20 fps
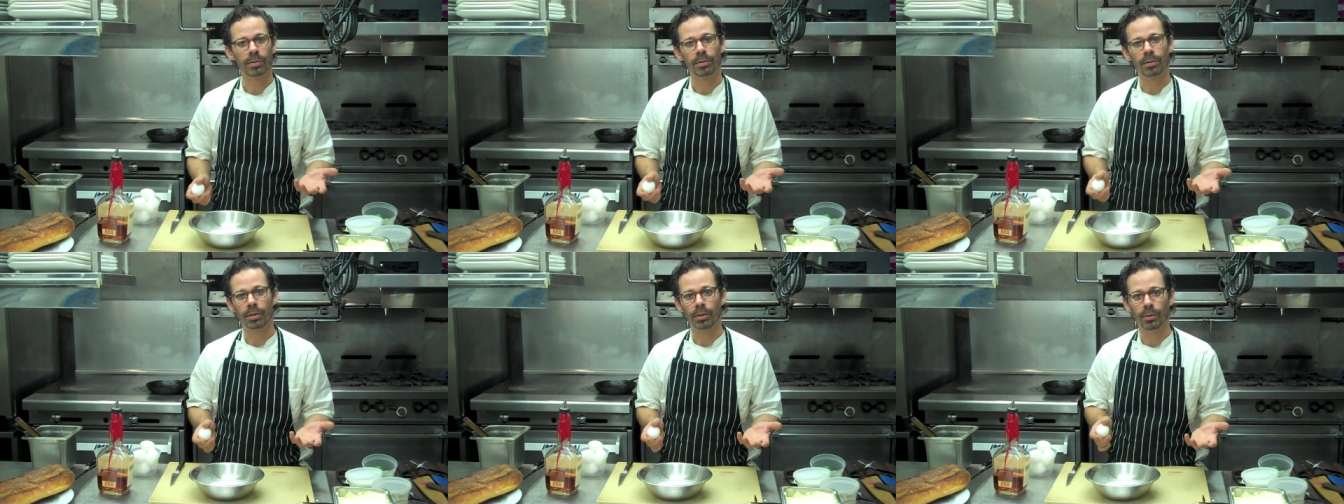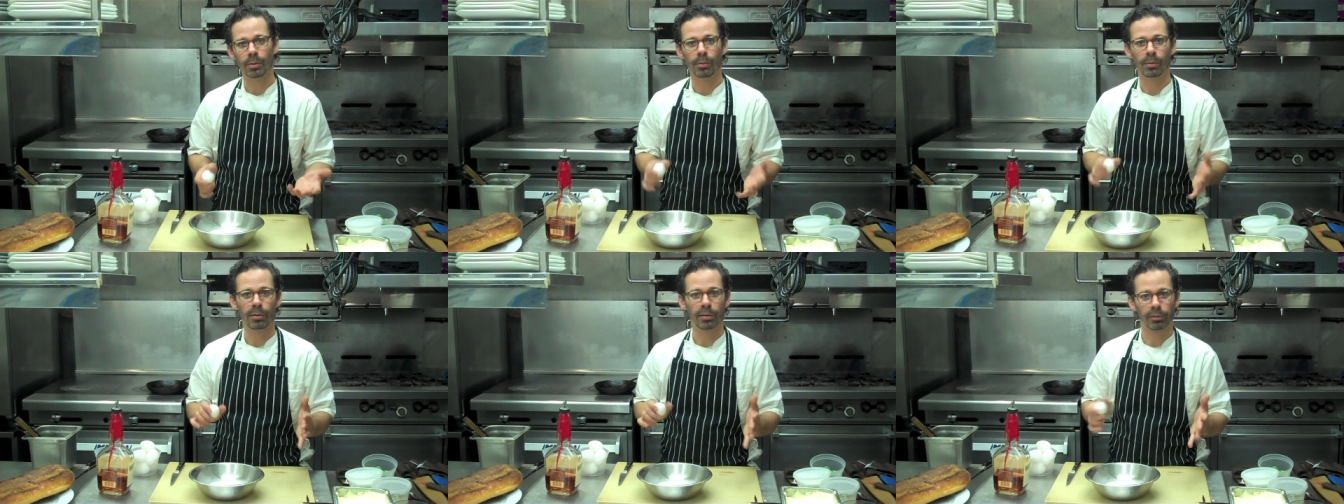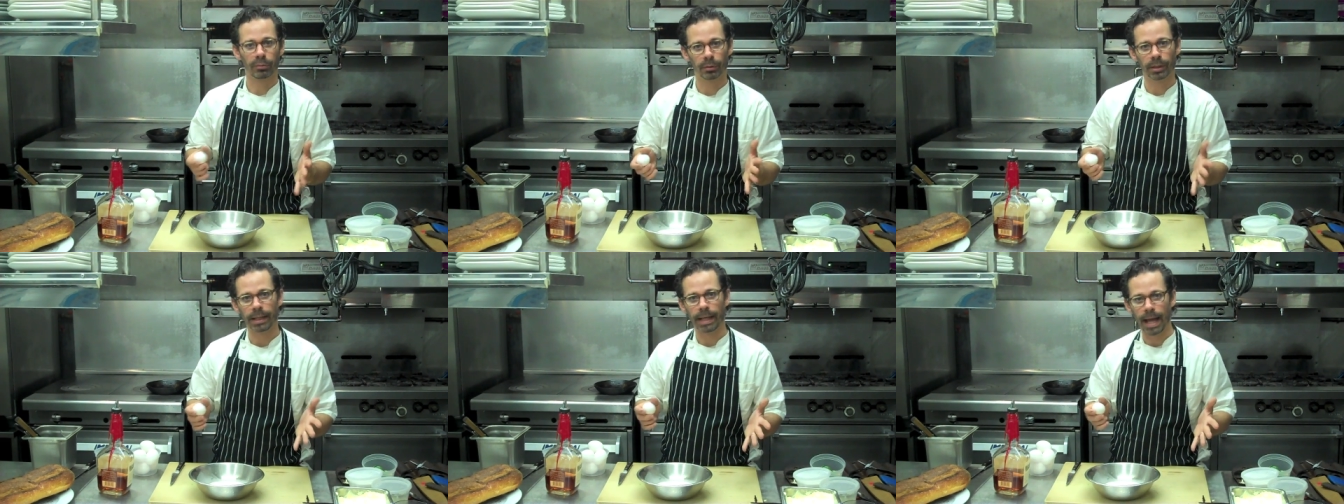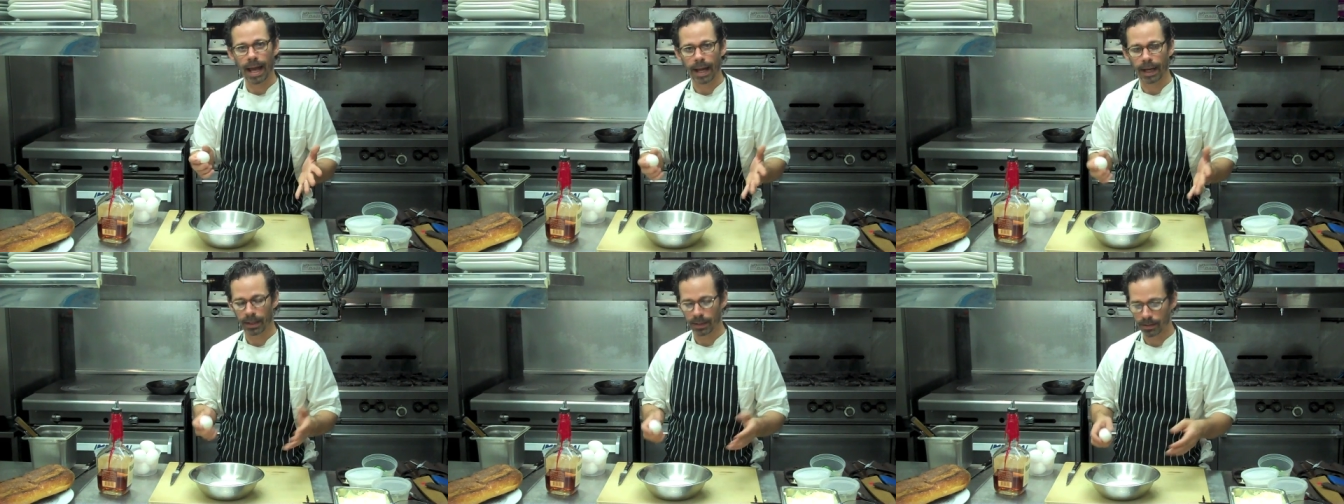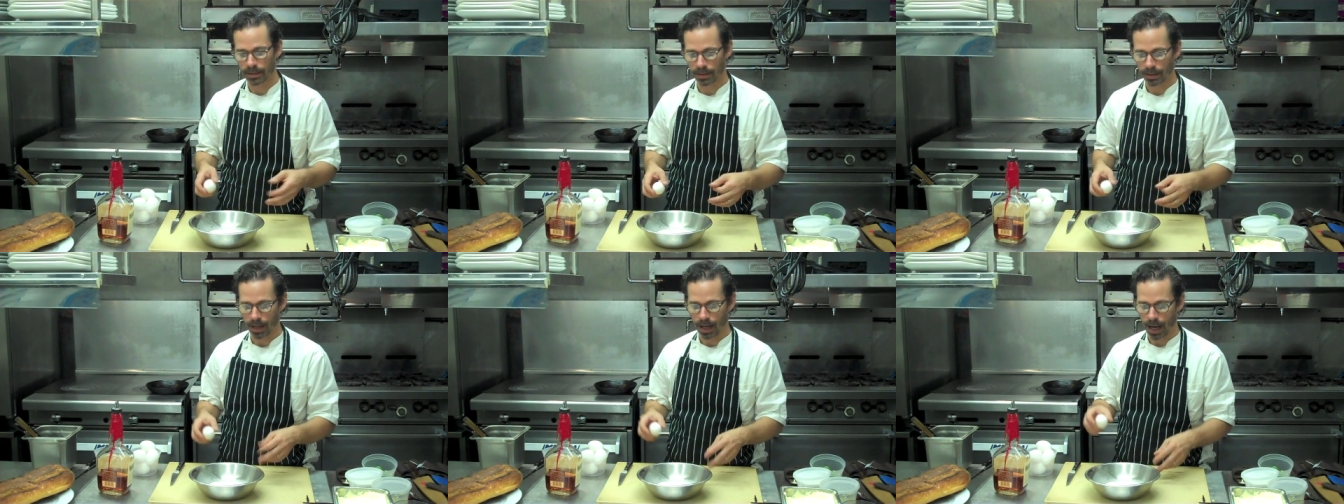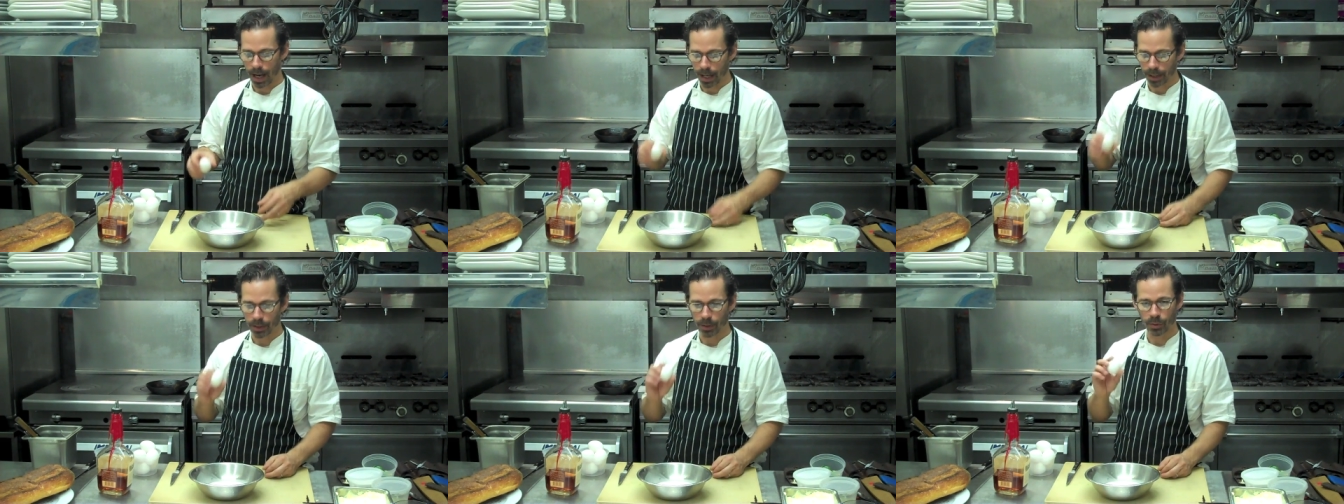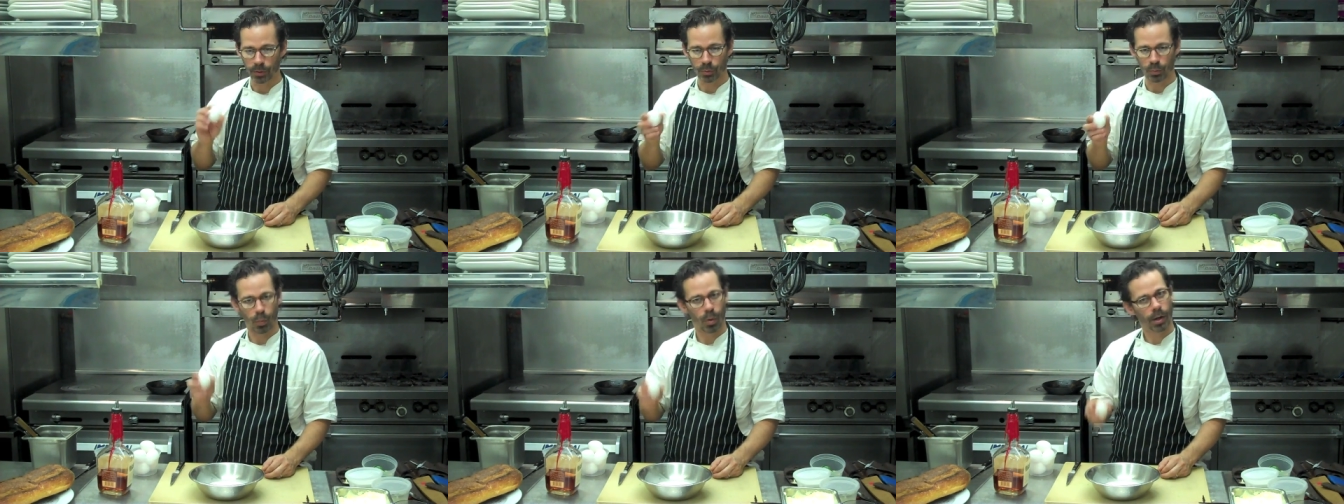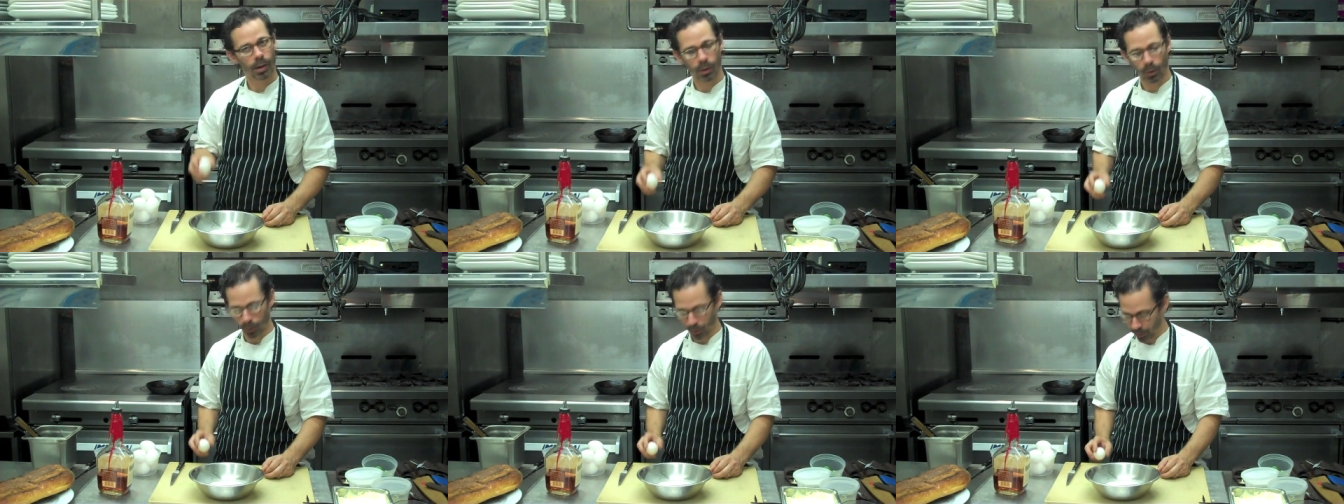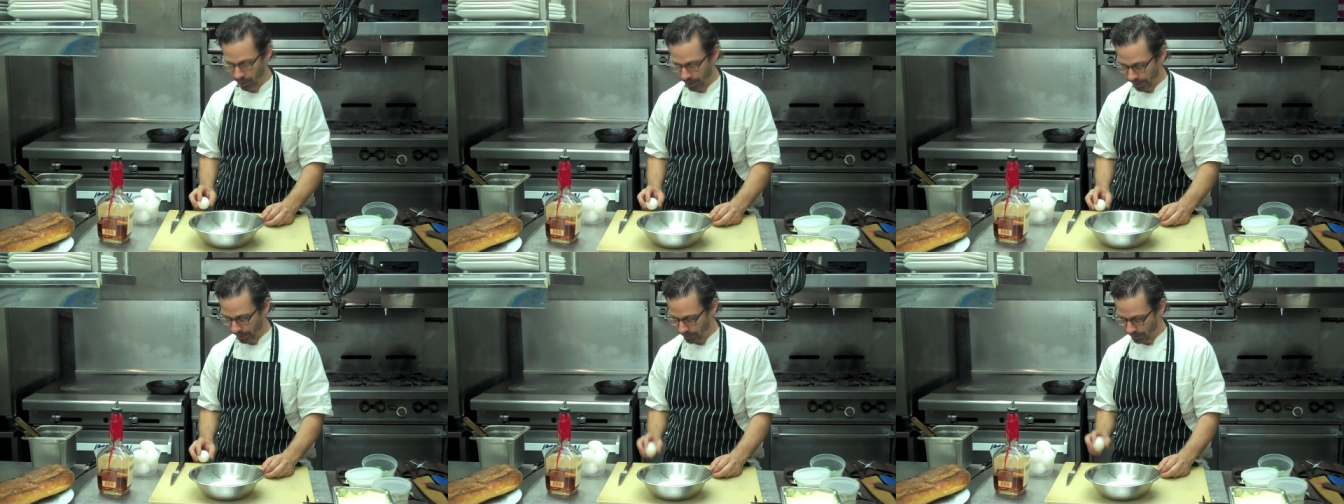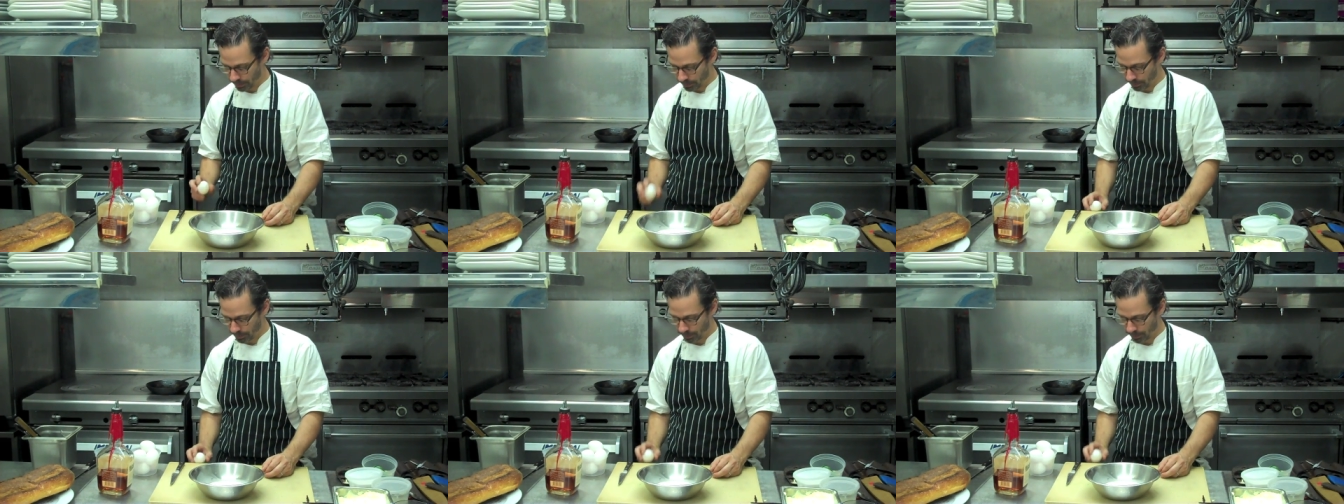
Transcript: 2 to 3 eggs. I use 1 whole egg.